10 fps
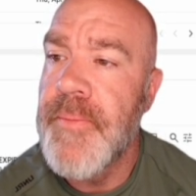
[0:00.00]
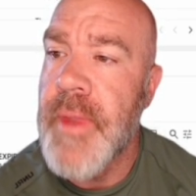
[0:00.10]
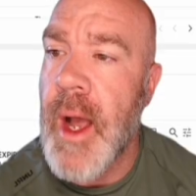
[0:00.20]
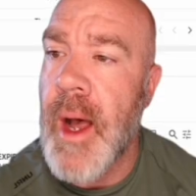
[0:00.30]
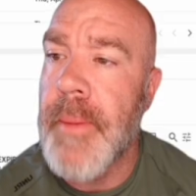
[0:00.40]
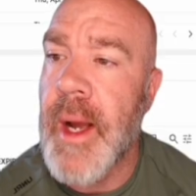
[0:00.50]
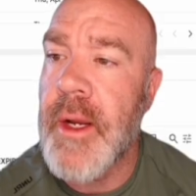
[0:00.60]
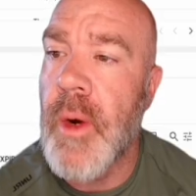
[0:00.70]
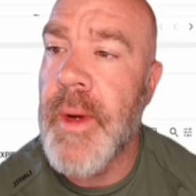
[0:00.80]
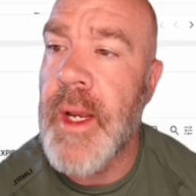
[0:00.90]
by
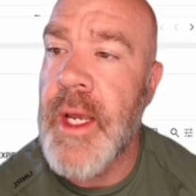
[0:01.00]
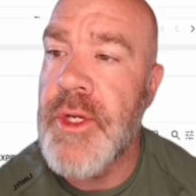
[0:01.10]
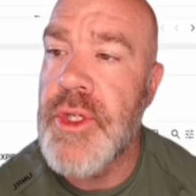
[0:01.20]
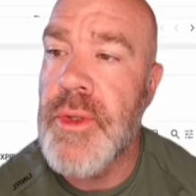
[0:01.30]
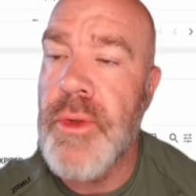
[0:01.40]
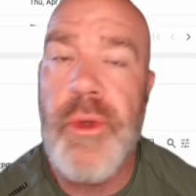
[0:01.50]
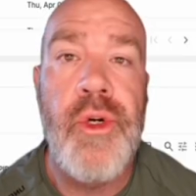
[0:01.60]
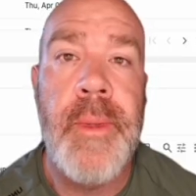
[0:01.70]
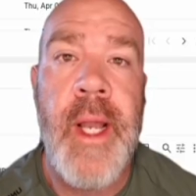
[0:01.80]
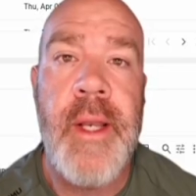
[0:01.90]
going into
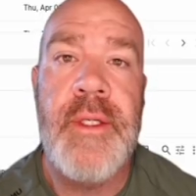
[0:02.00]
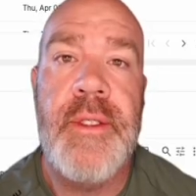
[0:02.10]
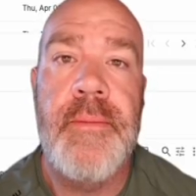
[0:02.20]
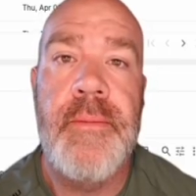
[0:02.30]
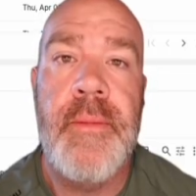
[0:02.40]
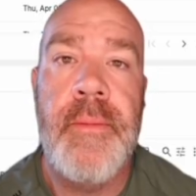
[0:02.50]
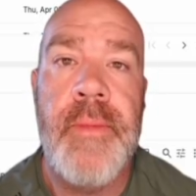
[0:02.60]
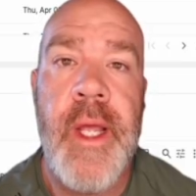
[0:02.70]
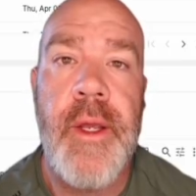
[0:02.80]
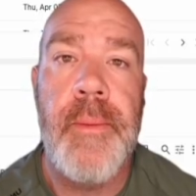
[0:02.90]
Kubernetes.
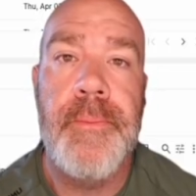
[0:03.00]
Thank you.